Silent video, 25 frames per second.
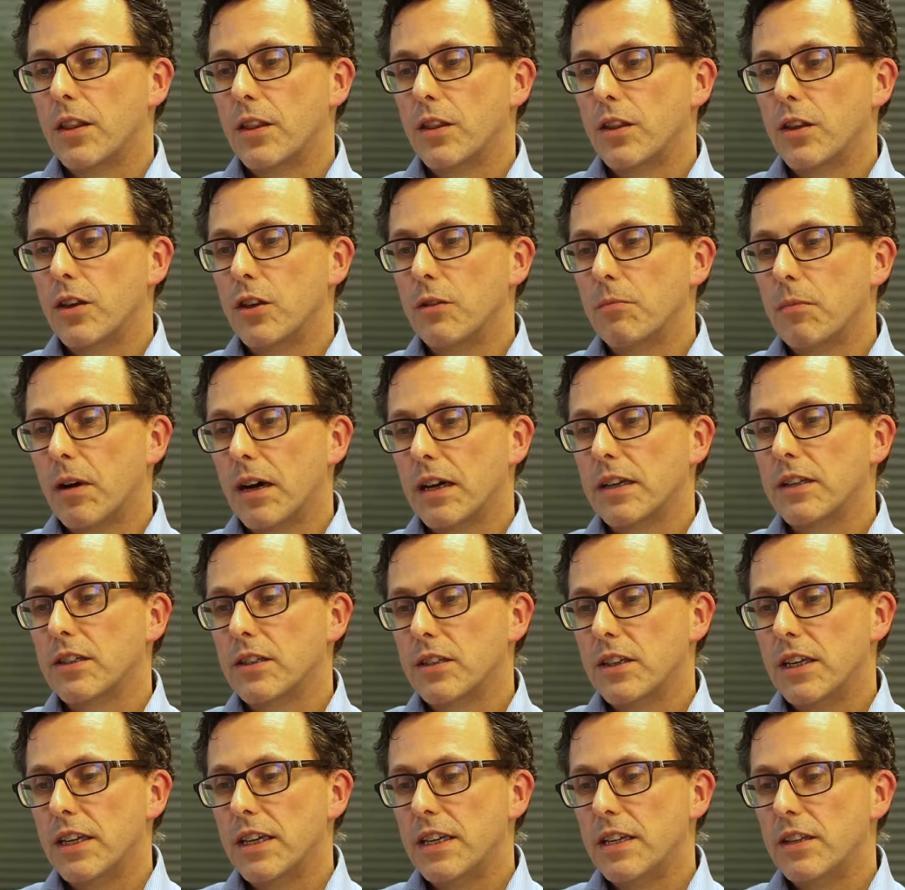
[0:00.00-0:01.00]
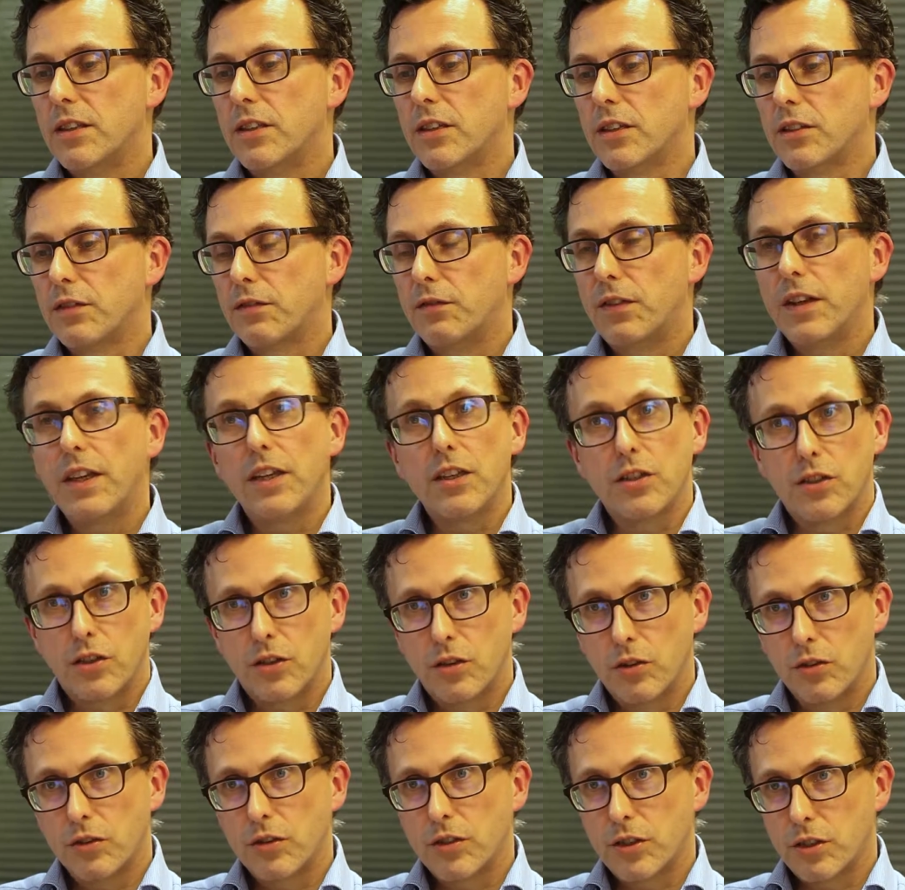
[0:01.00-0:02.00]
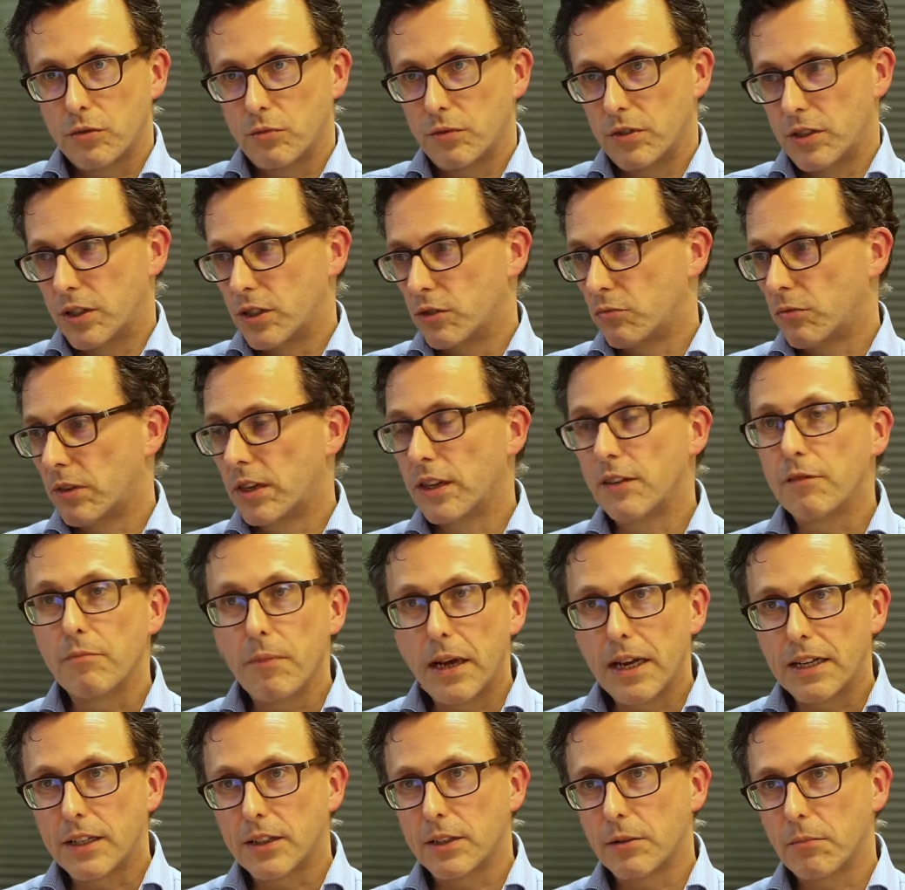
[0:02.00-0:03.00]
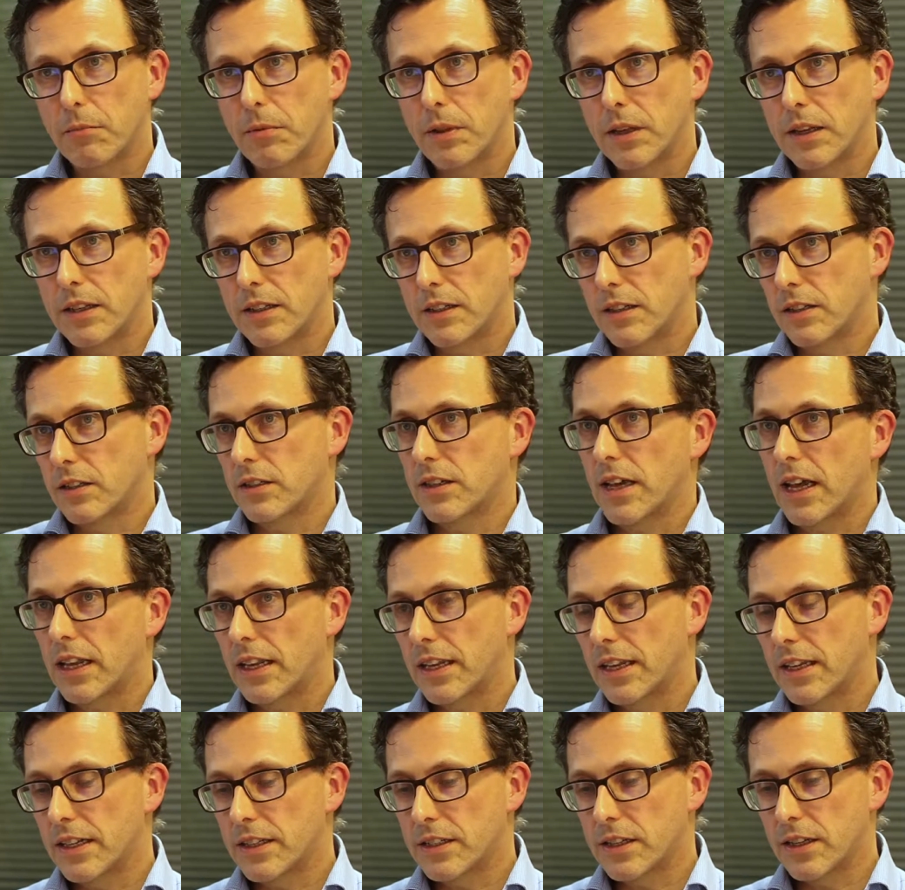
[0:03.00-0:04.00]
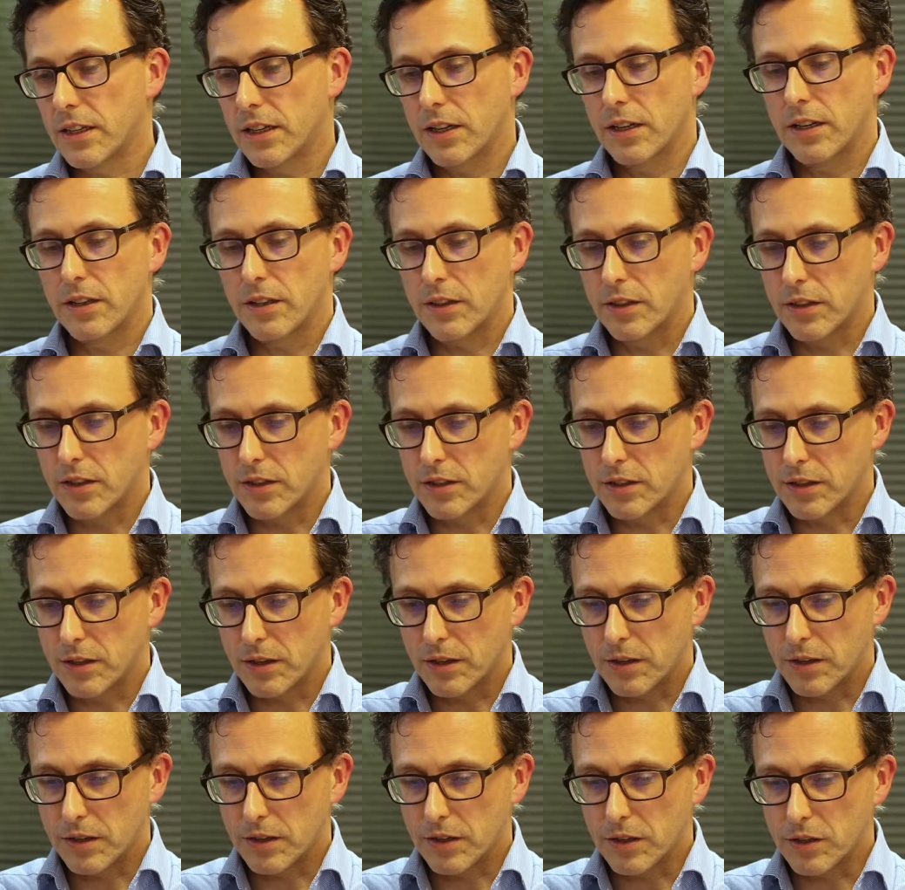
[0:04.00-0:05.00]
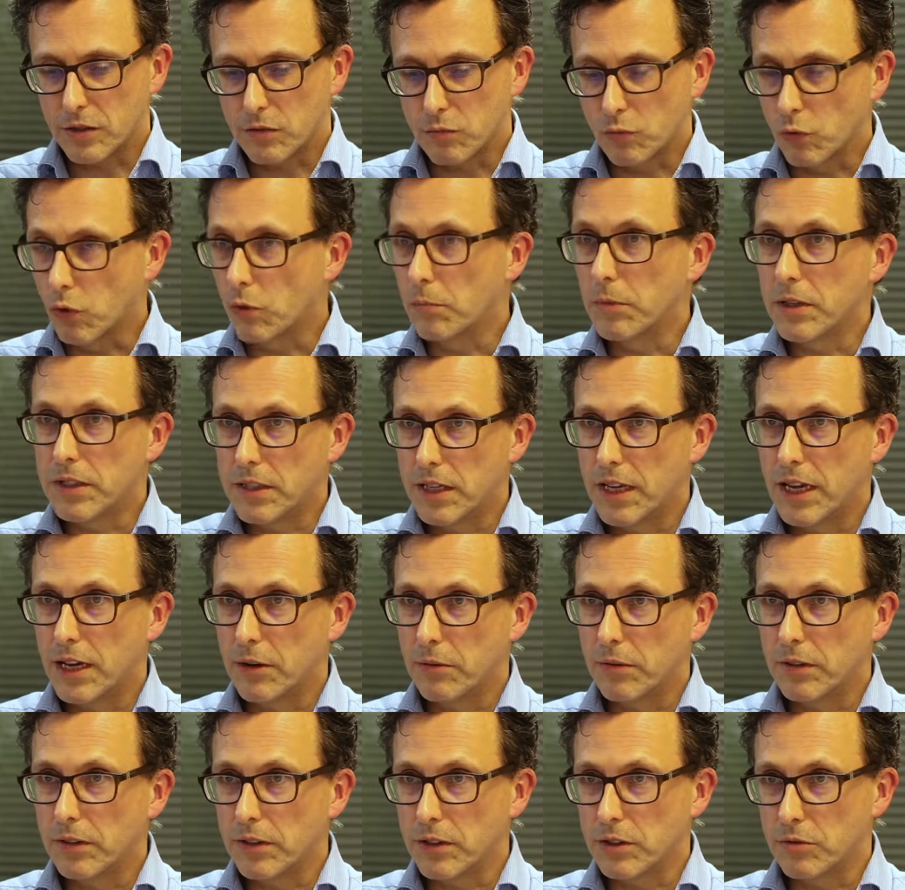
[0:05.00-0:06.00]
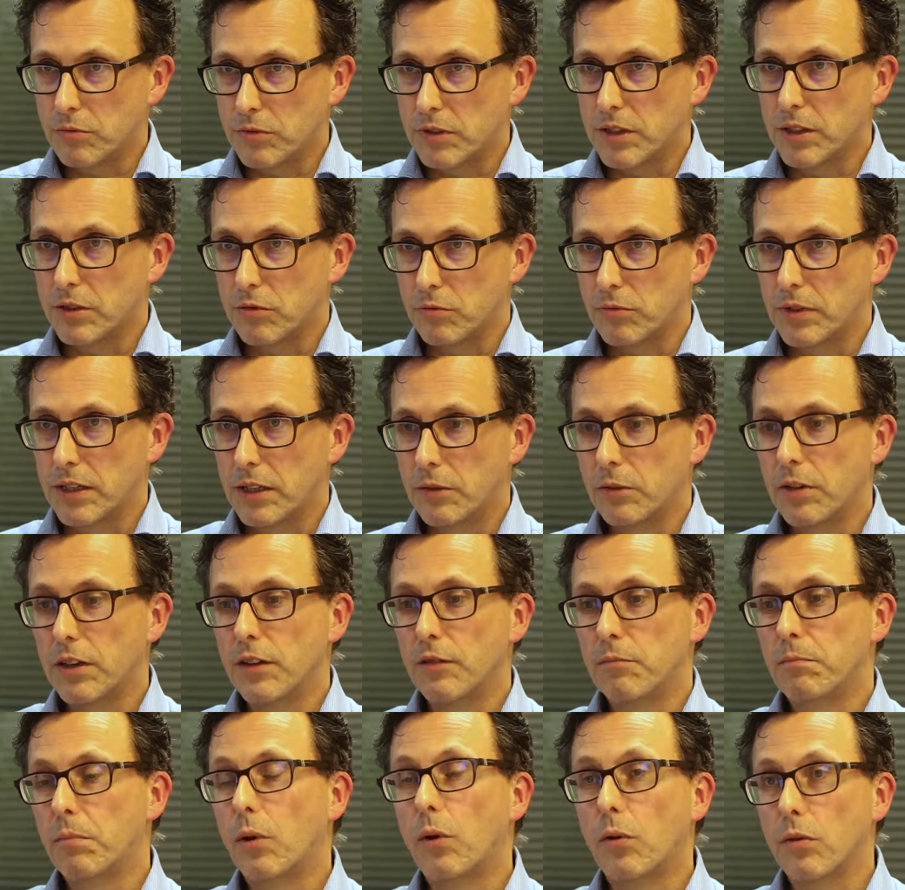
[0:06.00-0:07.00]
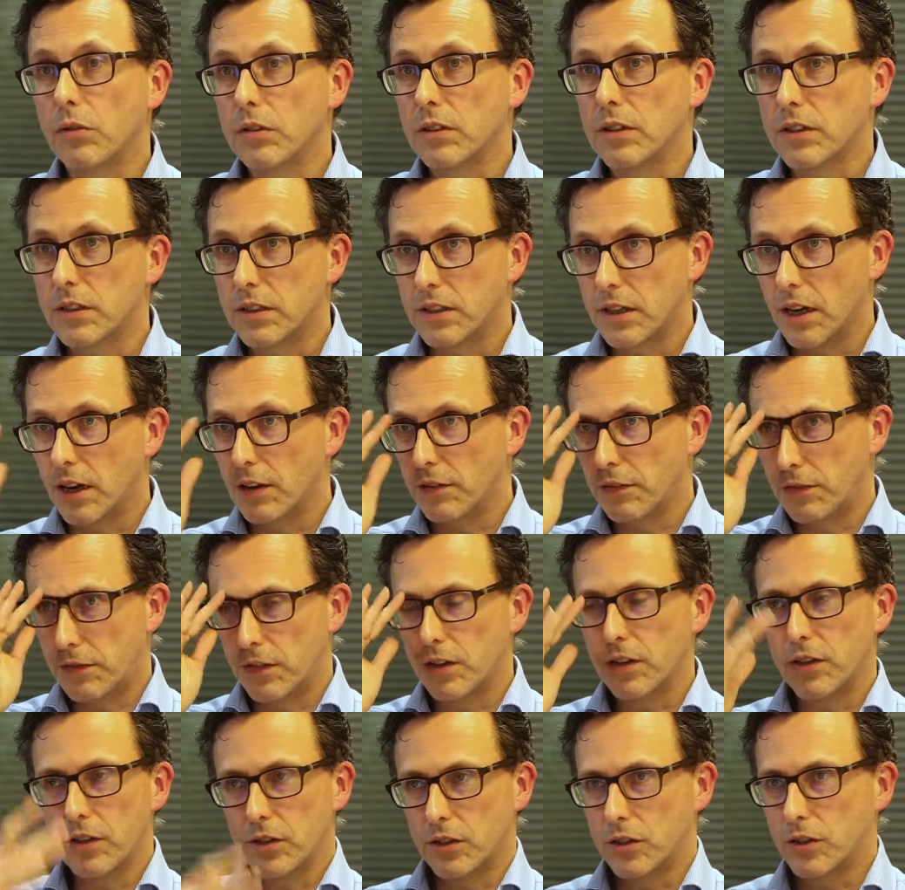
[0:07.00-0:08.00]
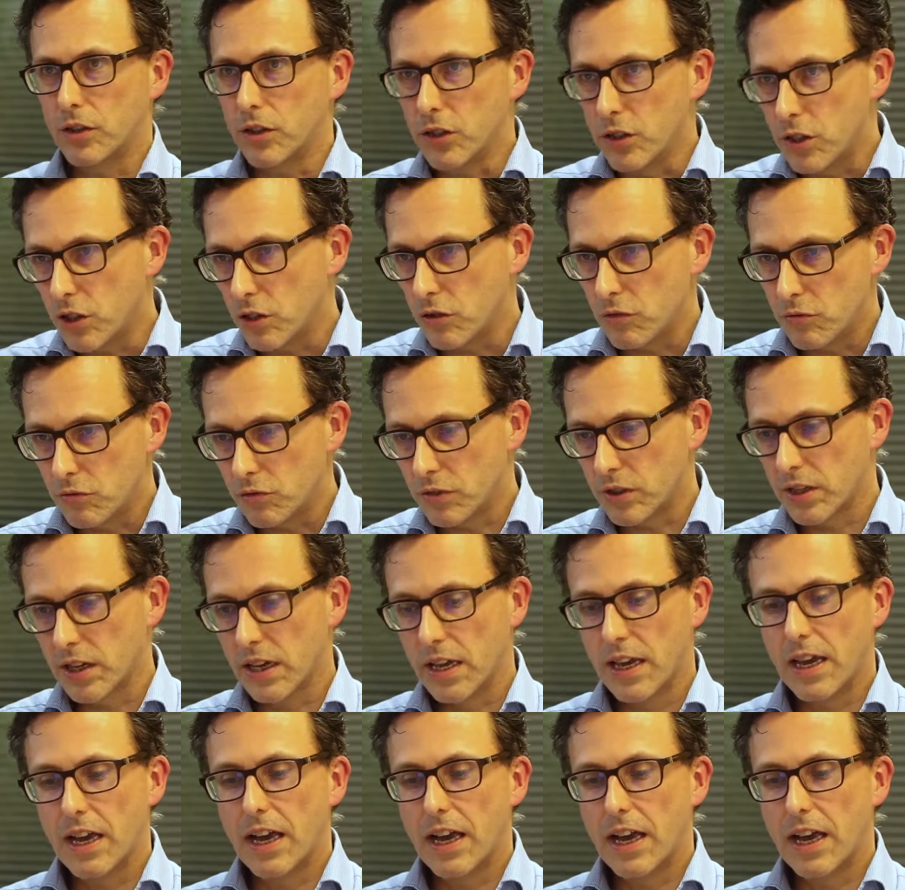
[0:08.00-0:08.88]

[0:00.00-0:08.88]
you might see. There's finished goods, which is when you've made something to sell it. There's raw materials, which is really when you've bought stuff to use.